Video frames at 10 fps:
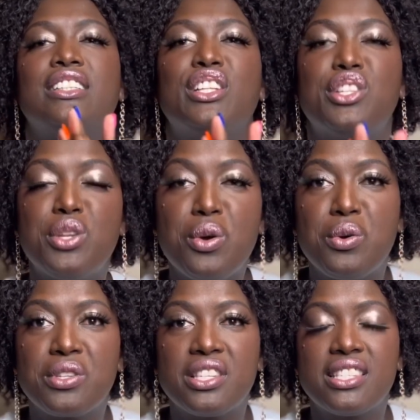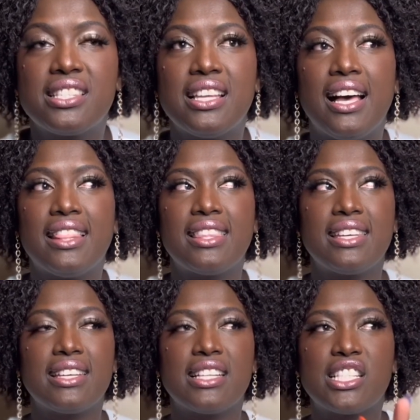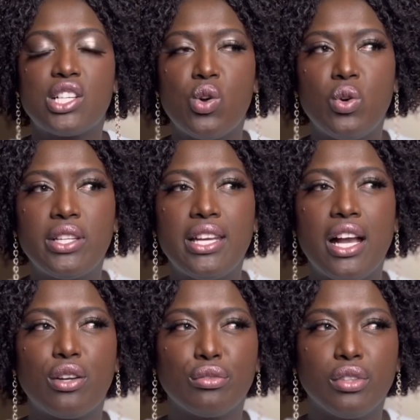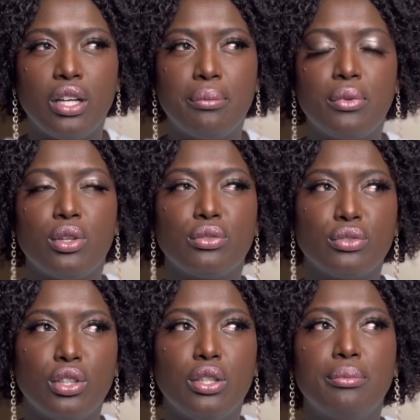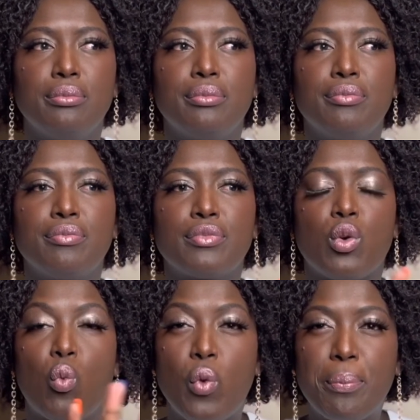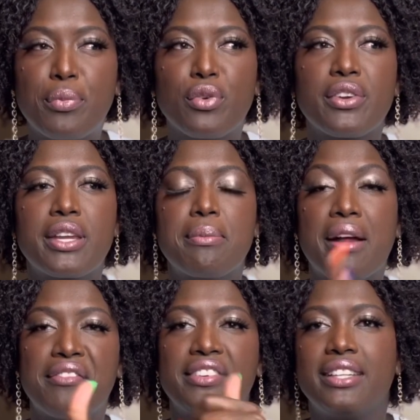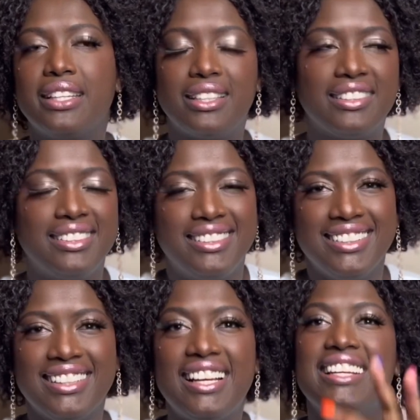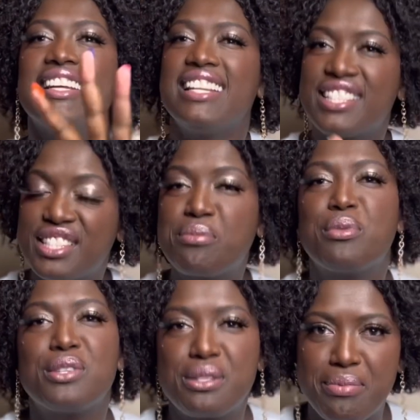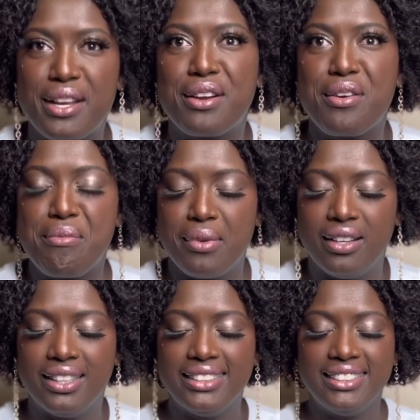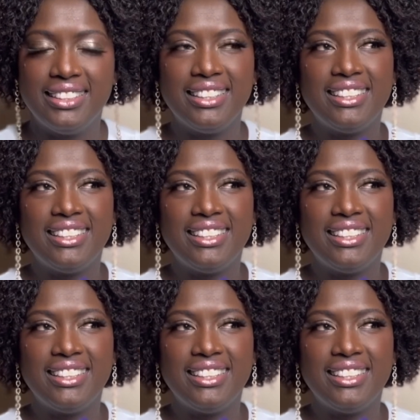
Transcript: The notes, I think it's cognac, rum, or rum, whipped cream, and vanilla. It's supposed to be a gourmand.